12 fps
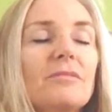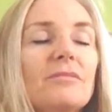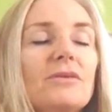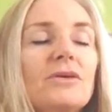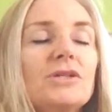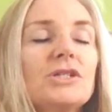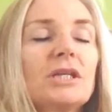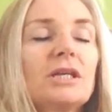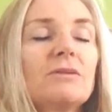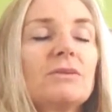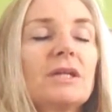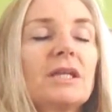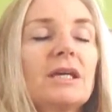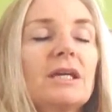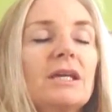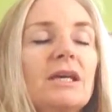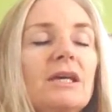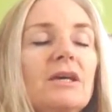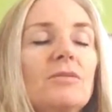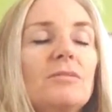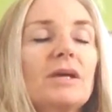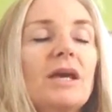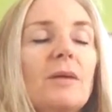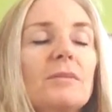merging in with it,
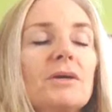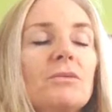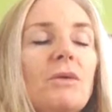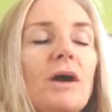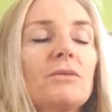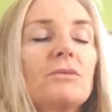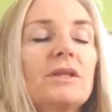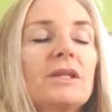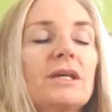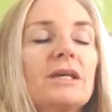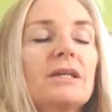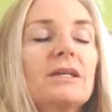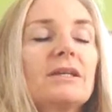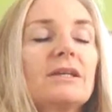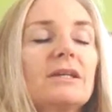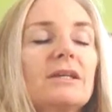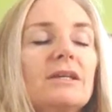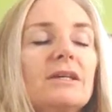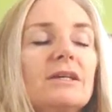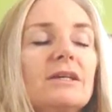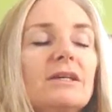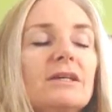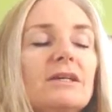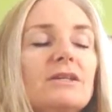becoming one with it.
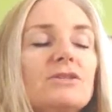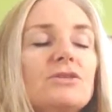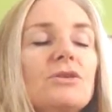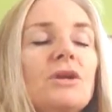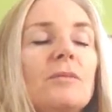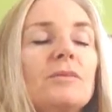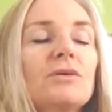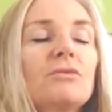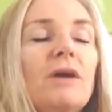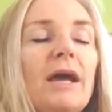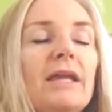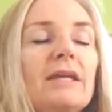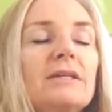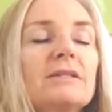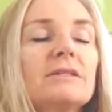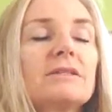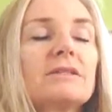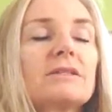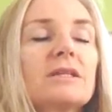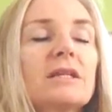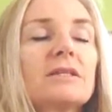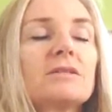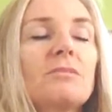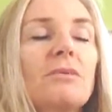Turn up your radiance till
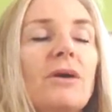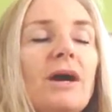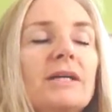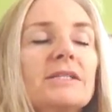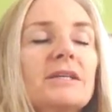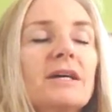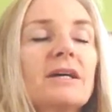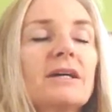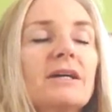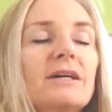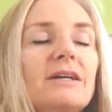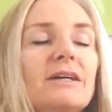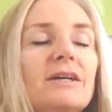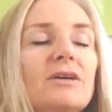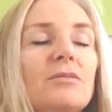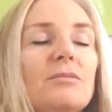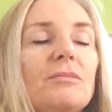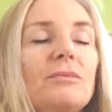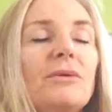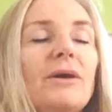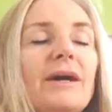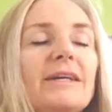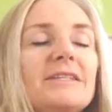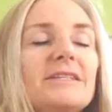it's brighter,
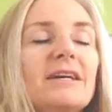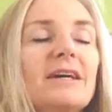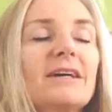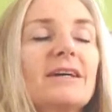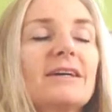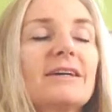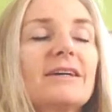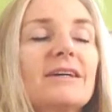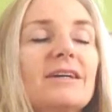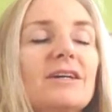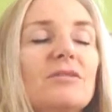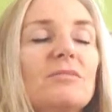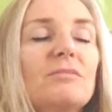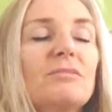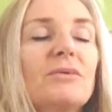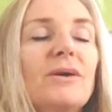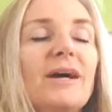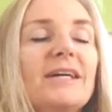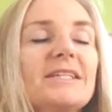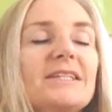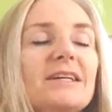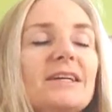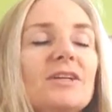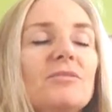brighter,
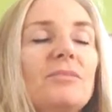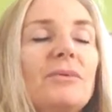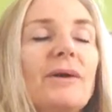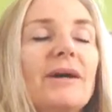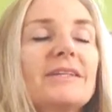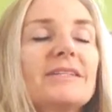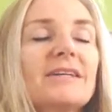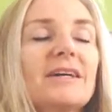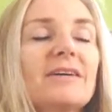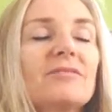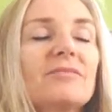brighter and brighter.